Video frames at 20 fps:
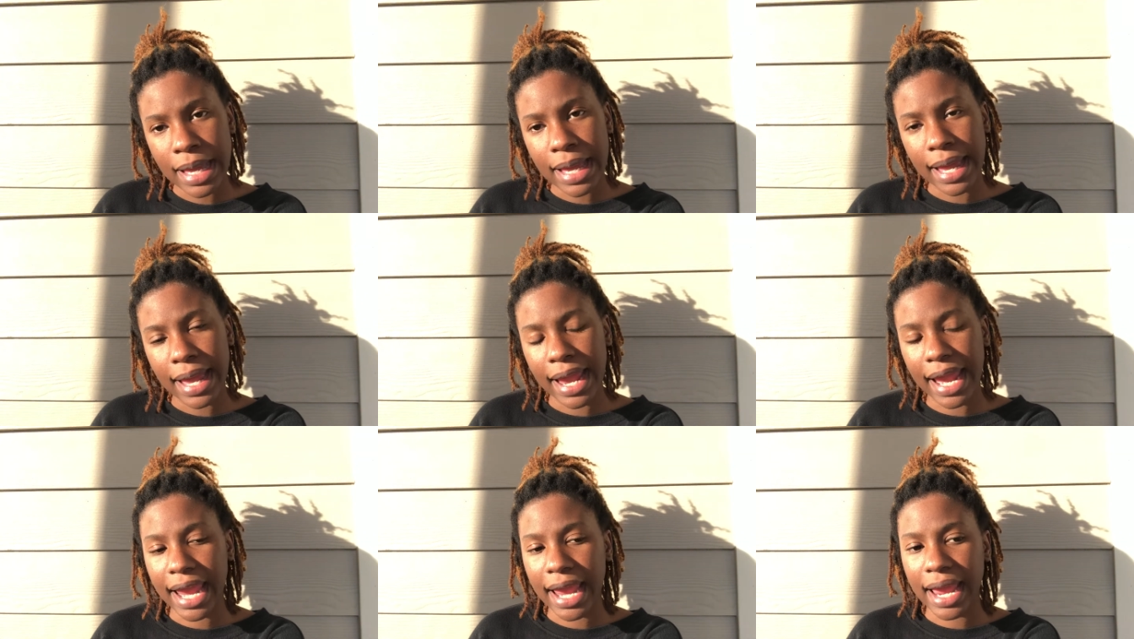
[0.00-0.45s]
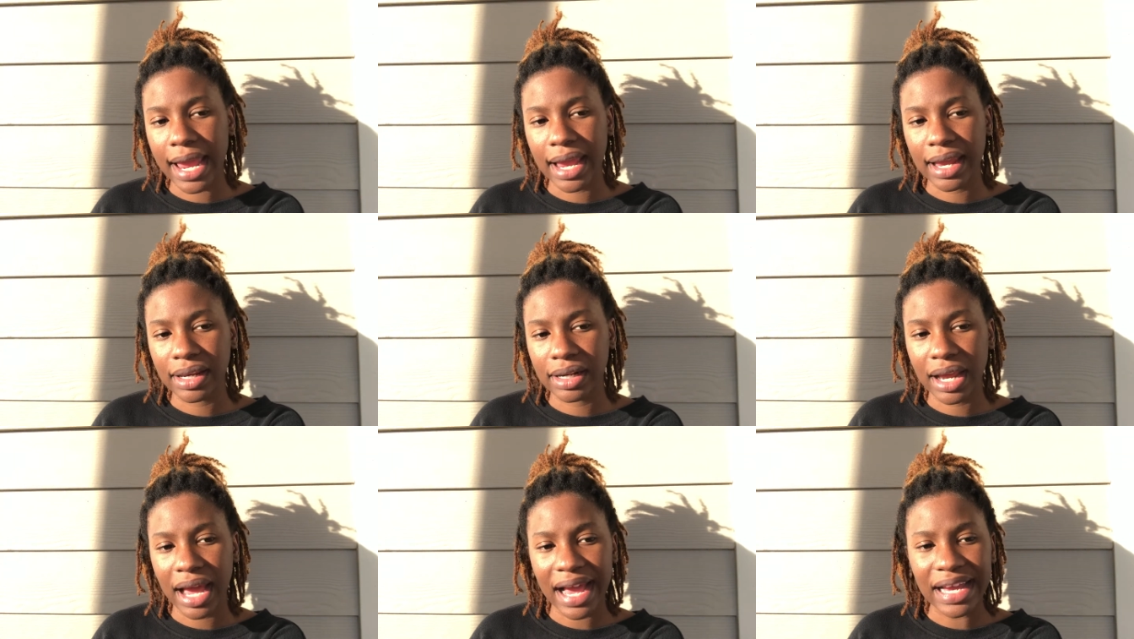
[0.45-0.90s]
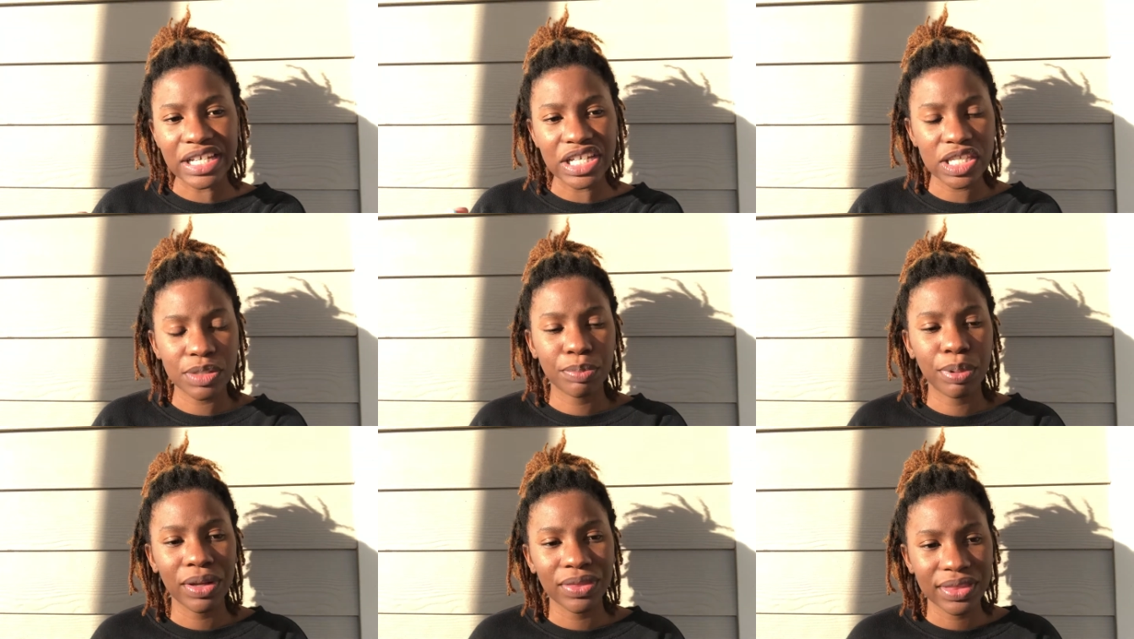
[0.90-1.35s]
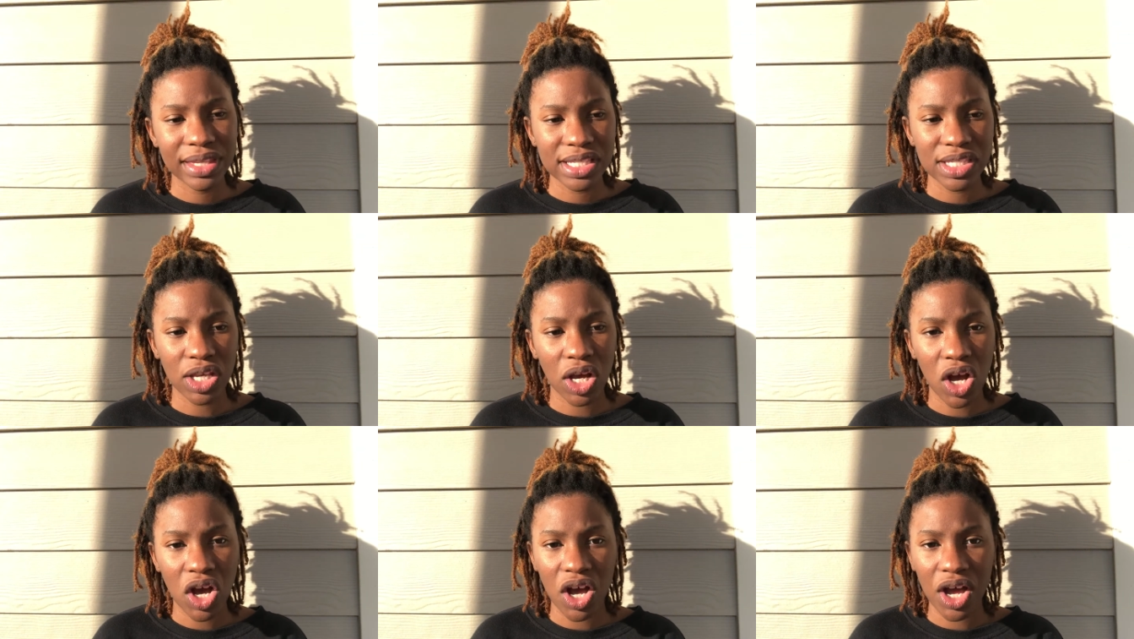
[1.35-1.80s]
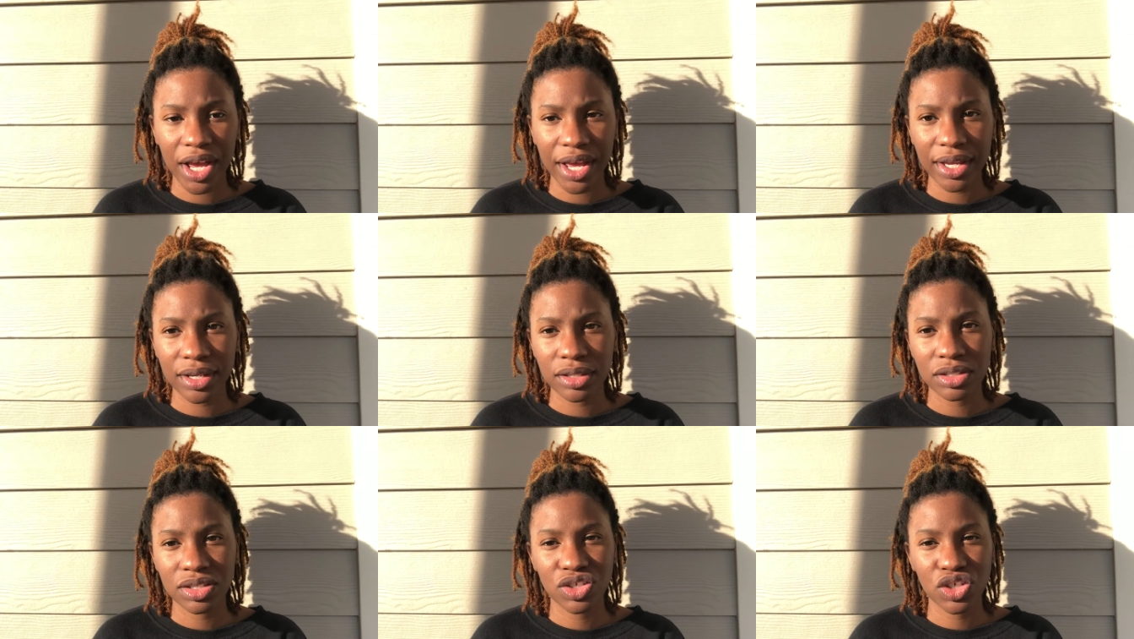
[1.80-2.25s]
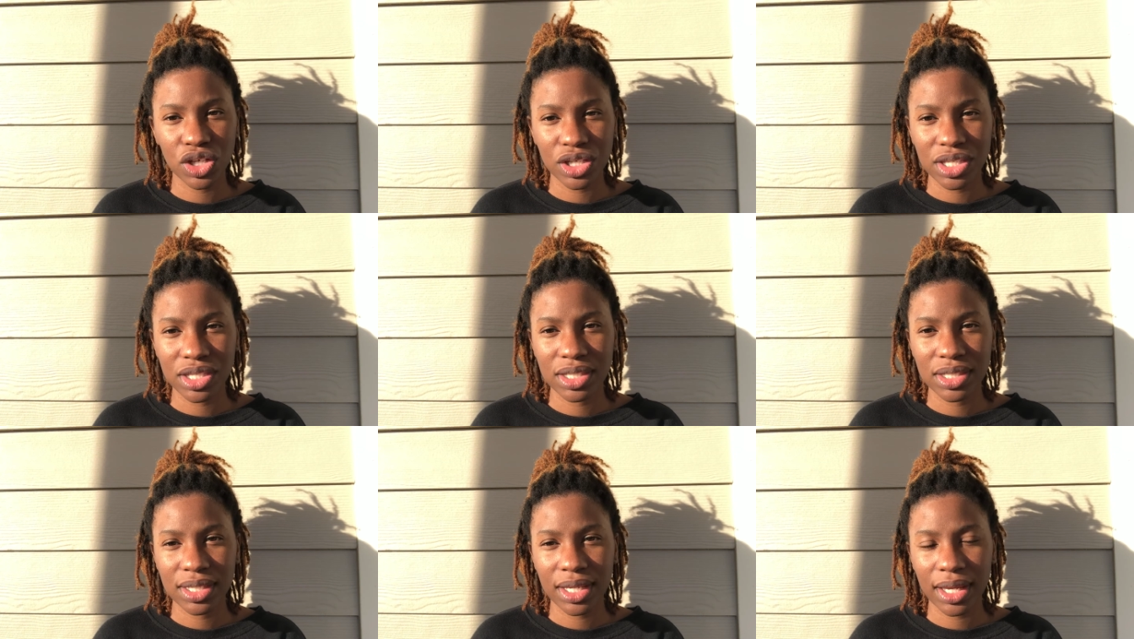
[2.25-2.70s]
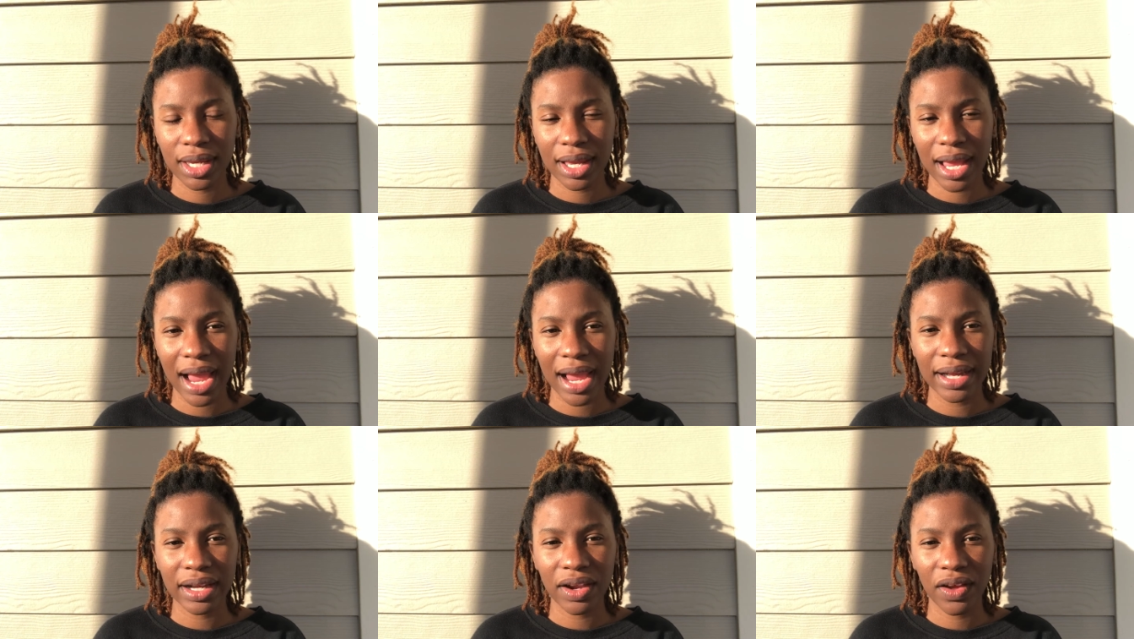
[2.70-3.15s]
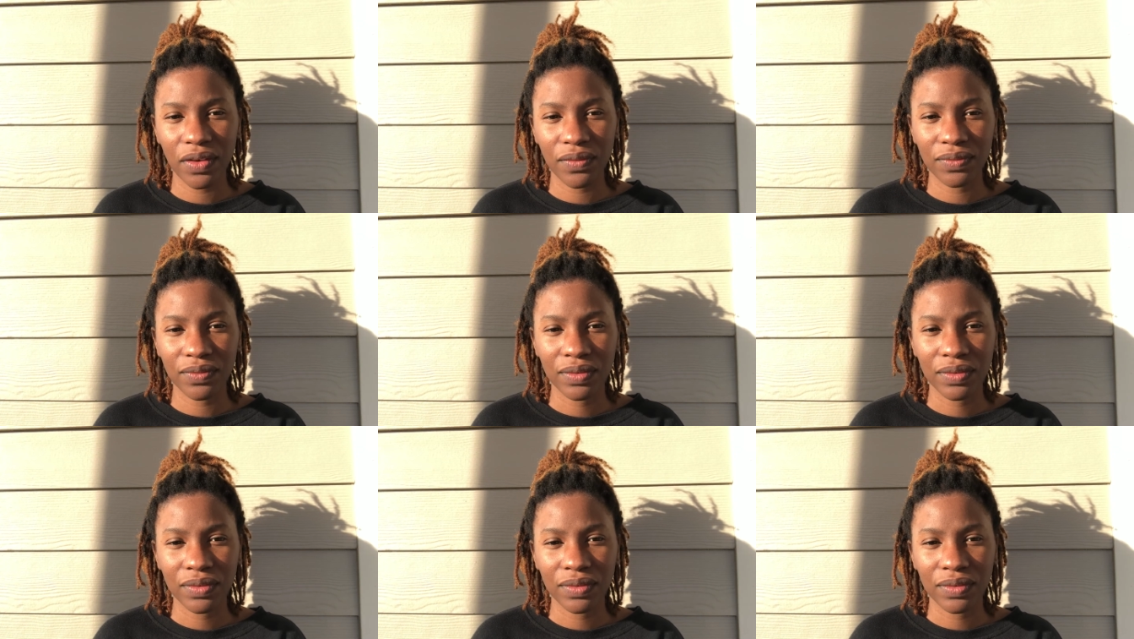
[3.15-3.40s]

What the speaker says: and I just put this on just to kind of